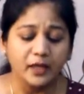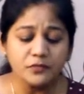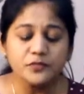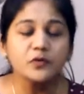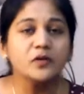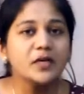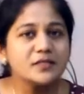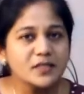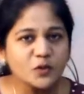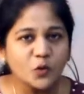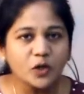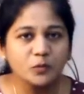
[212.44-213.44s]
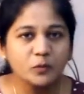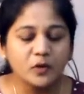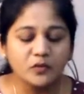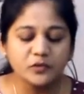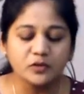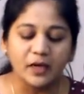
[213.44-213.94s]
Infranasal
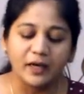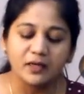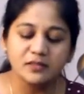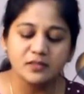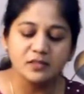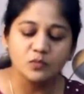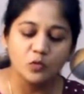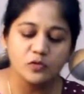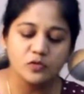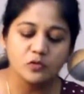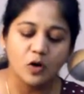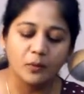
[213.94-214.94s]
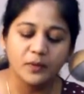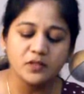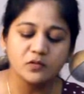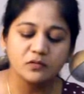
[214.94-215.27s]
coloboma of the iris is most common.